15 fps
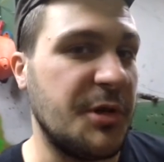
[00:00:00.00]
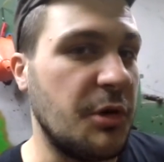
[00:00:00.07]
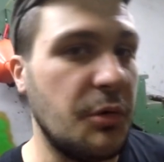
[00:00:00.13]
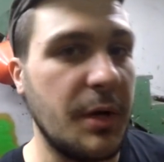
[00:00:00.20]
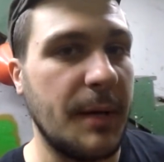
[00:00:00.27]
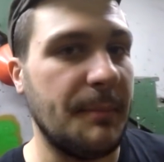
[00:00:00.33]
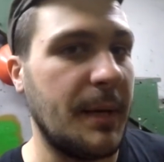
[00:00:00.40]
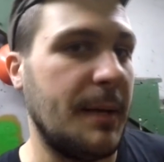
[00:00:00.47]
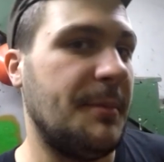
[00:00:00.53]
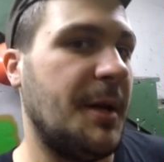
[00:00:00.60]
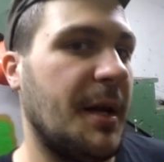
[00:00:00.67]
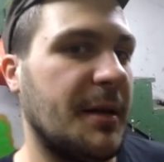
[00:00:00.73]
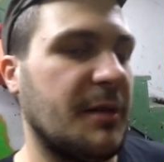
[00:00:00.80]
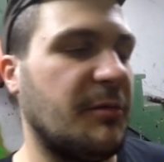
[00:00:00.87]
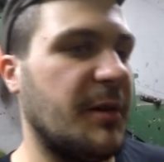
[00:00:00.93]
tune it maybe
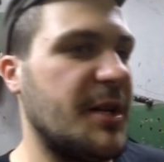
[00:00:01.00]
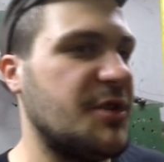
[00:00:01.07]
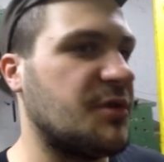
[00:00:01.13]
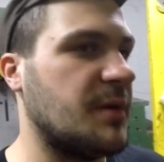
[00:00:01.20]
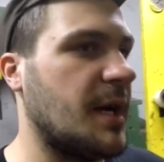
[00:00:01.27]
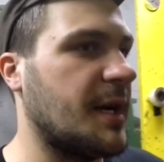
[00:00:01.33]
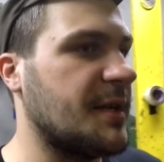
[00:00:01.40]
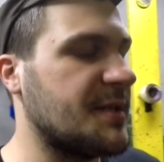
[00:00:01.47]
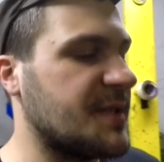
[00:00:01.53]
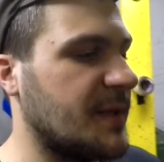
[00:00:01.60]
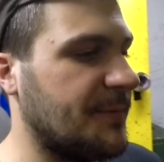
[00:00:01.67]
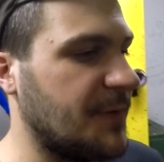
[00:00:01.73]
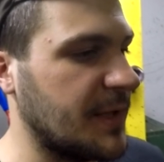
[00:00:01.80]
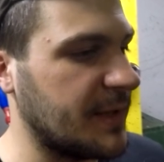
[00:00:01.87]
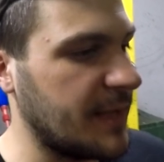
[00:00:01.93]
at the racetrack and
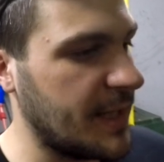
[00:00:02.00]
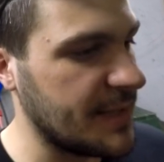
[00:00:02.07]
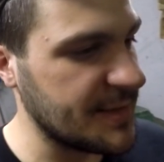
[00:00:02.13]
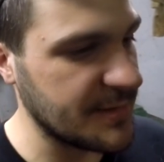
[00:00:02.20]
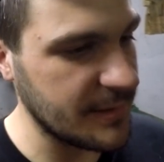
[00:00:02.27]
stuff like that.